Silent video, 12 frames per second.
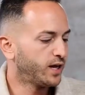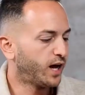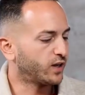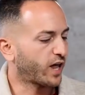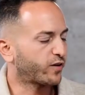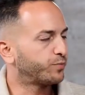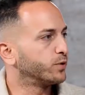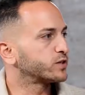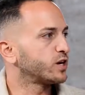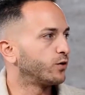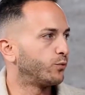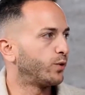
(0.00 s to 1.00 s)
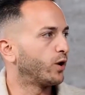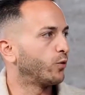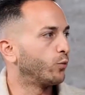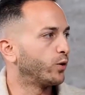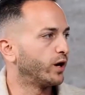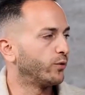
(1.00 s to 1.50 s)
A lot of books are
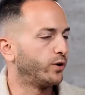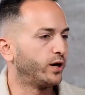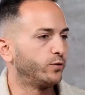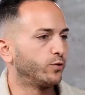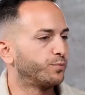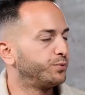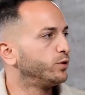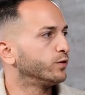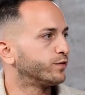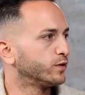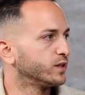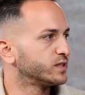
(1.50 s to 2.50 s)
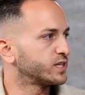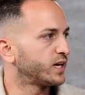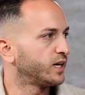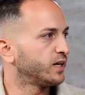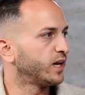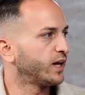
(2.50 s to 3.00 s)
written with beautiful
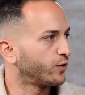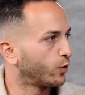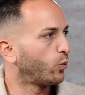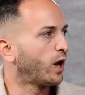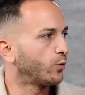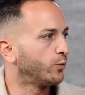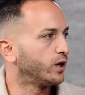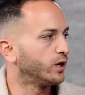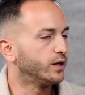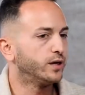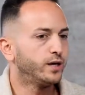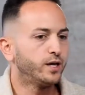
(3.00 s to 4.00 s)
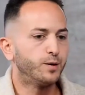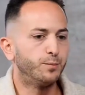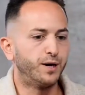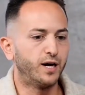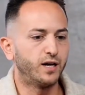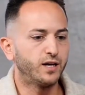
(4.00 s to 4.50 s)
intent, and they're well written,
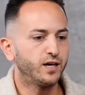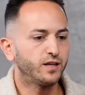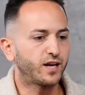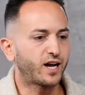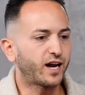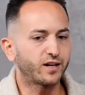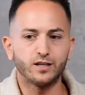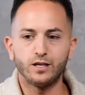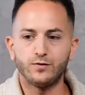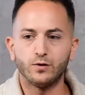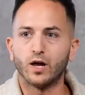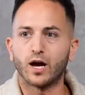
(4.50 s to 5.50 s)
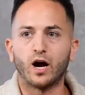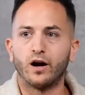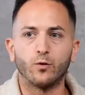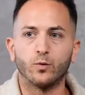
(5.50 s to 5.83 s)
but they kind of leave you like, all right,